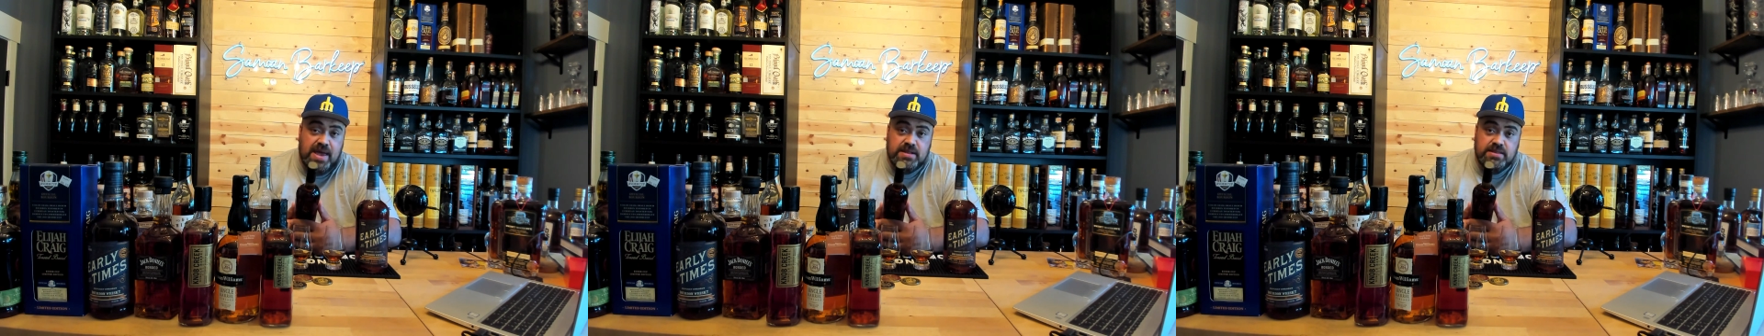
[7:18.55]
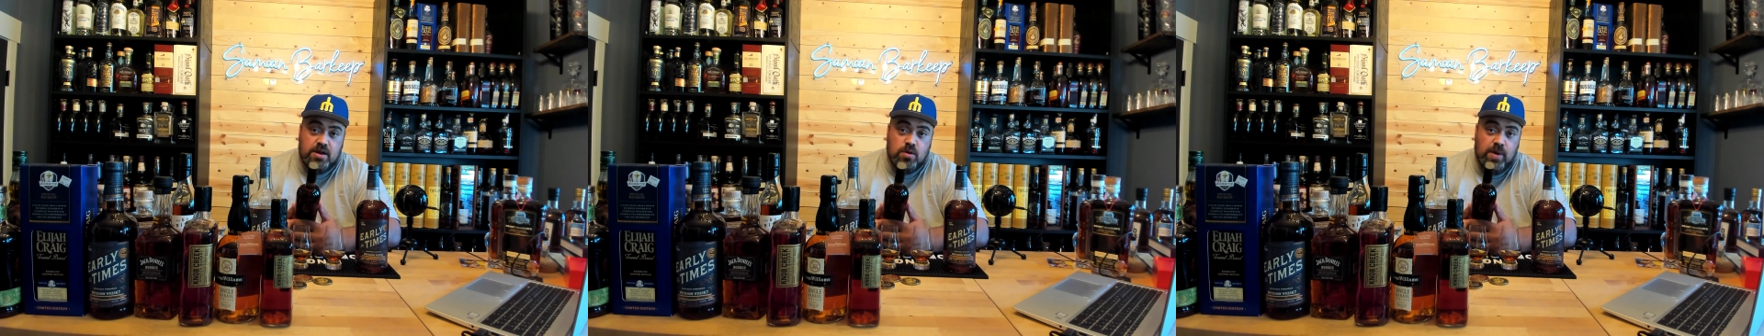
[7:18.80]
it
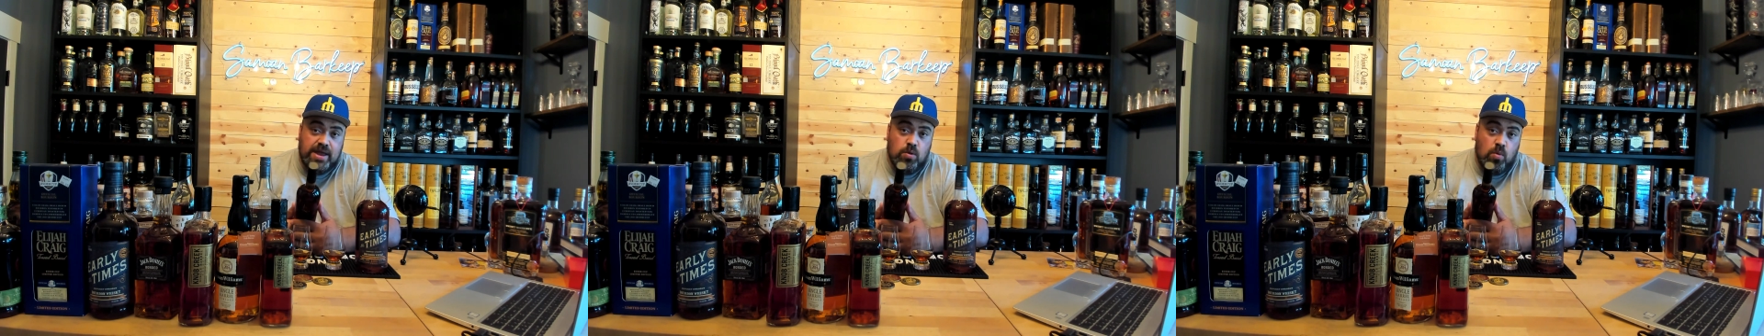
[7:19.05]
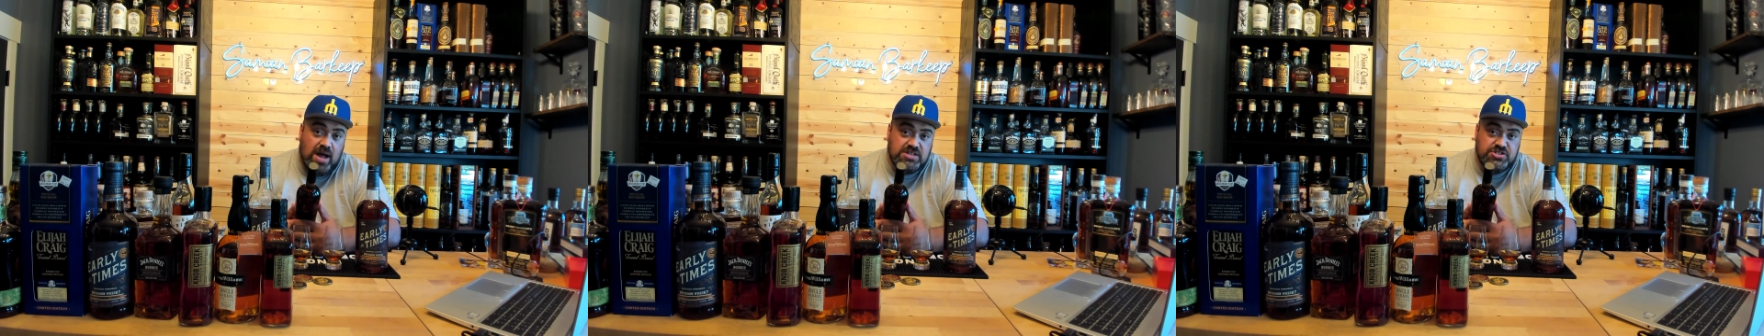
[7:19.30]
their way to
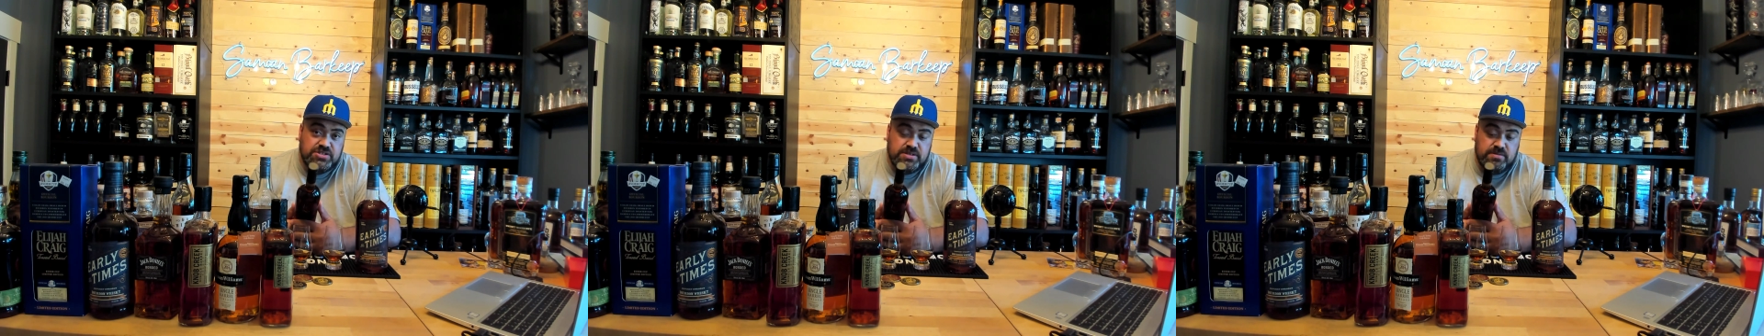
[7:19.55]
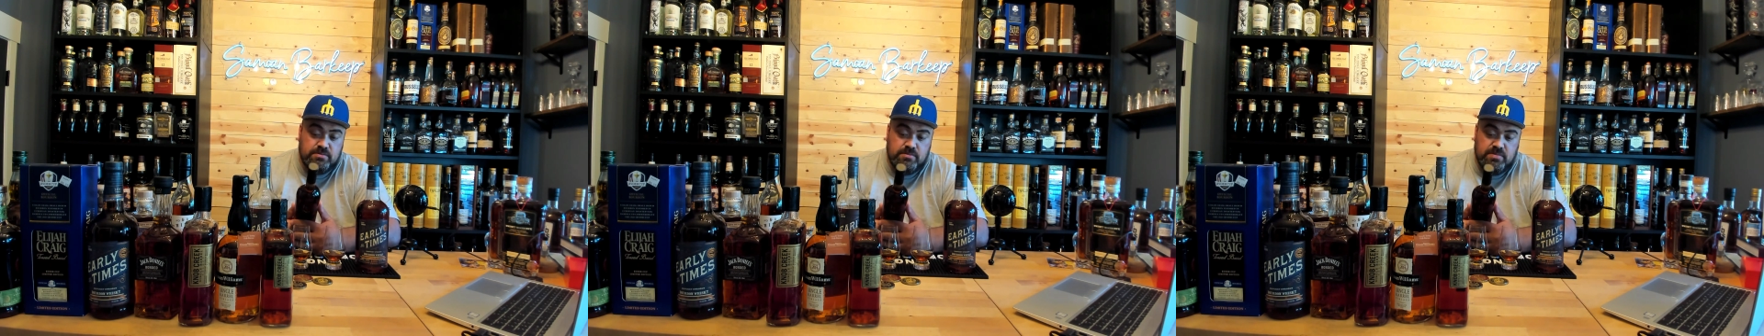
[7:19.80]

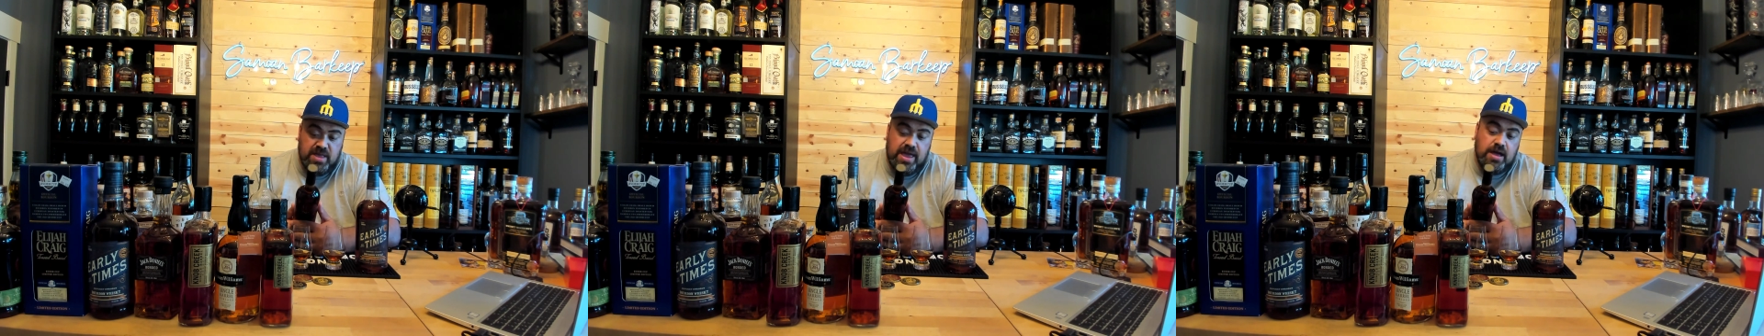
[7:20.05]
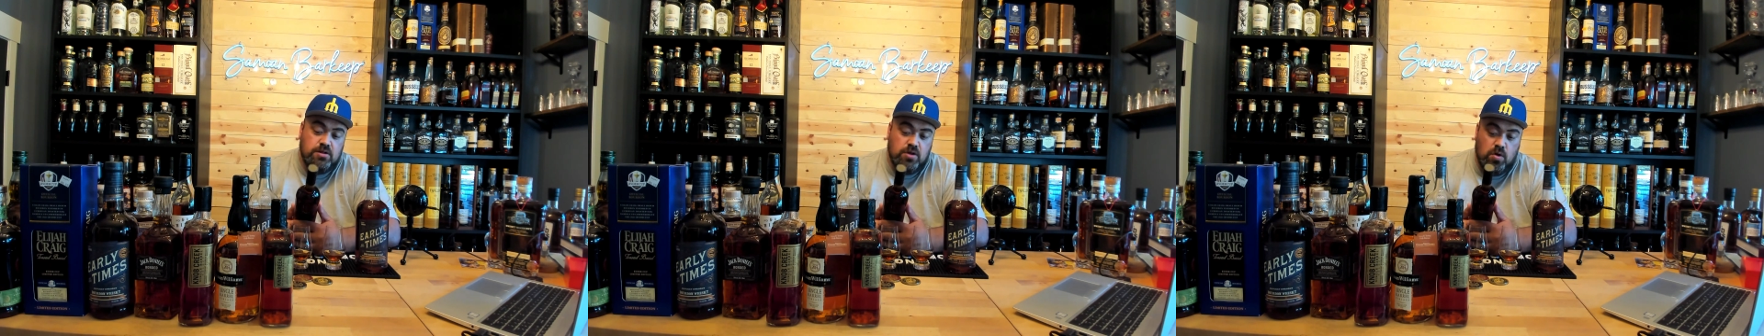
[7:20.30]
Washington, the
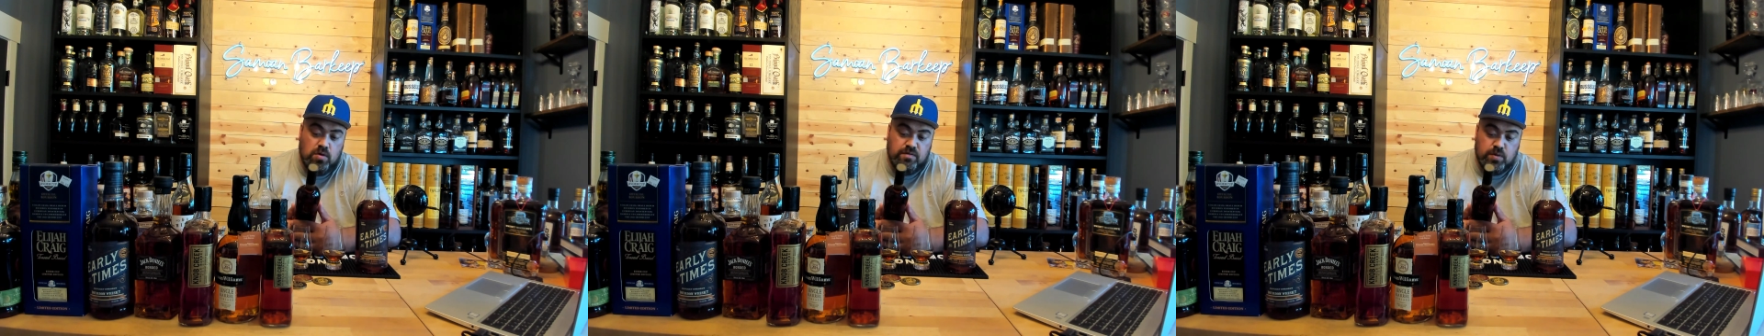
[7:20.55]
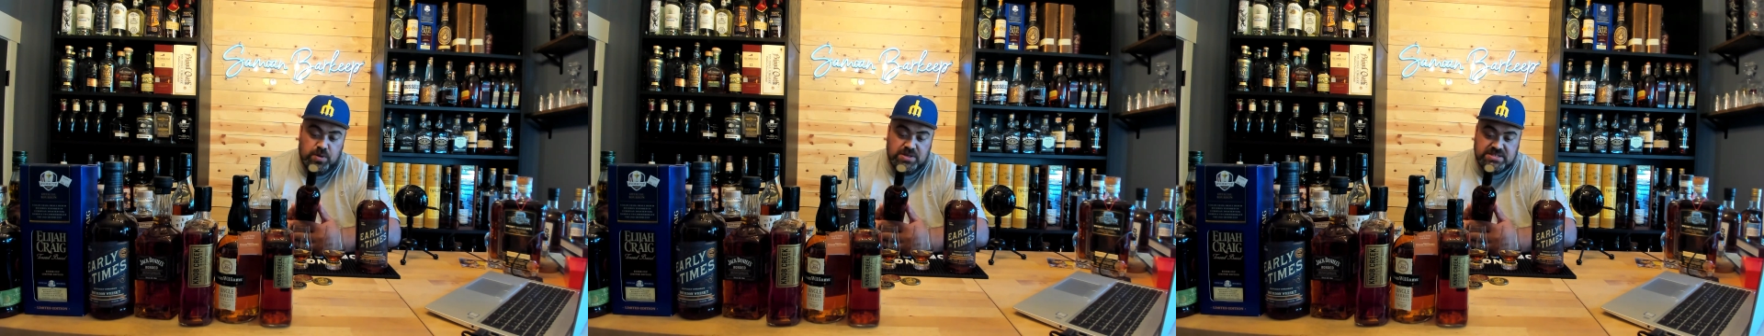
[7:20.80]
hellhole for
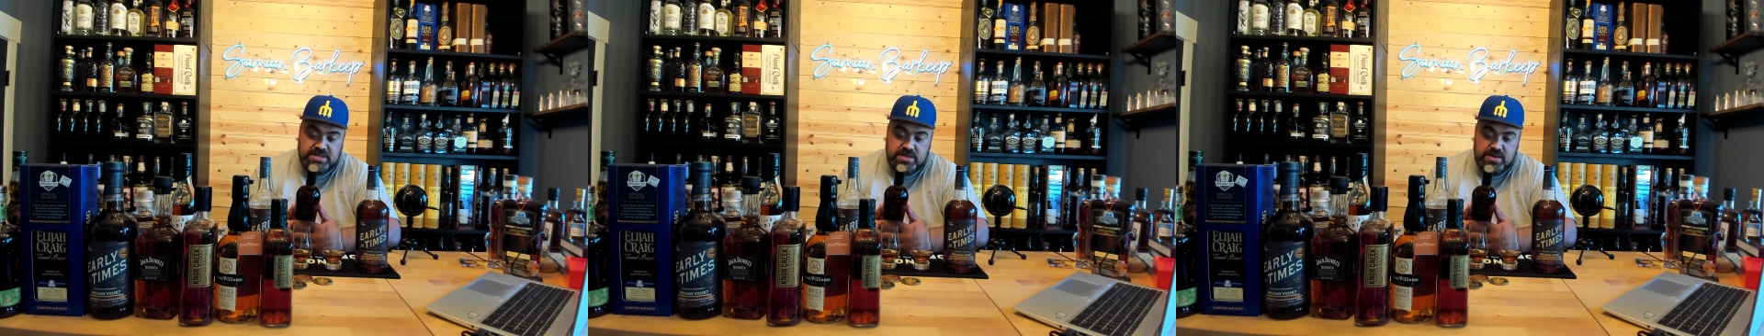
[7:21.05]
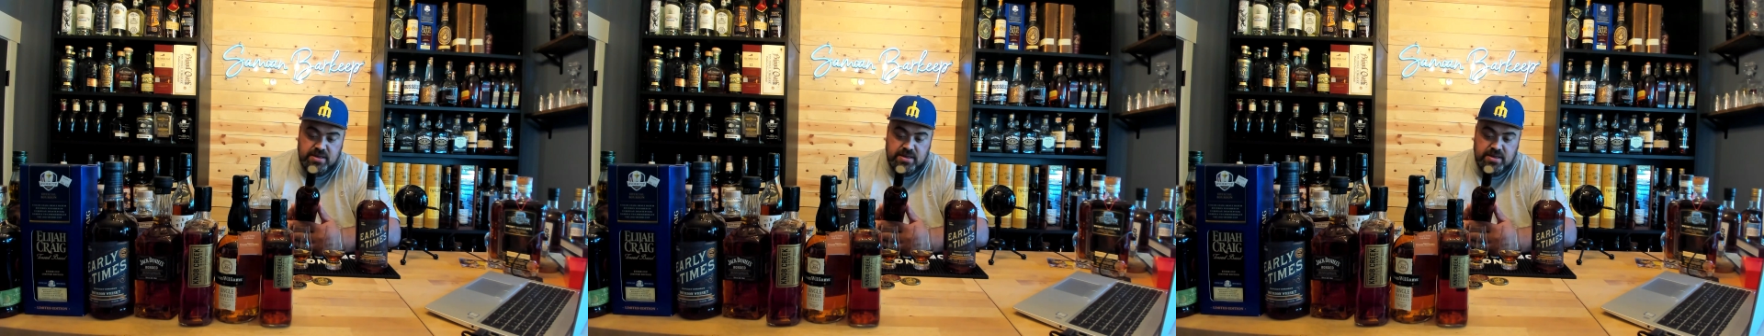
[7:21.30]
whiskey.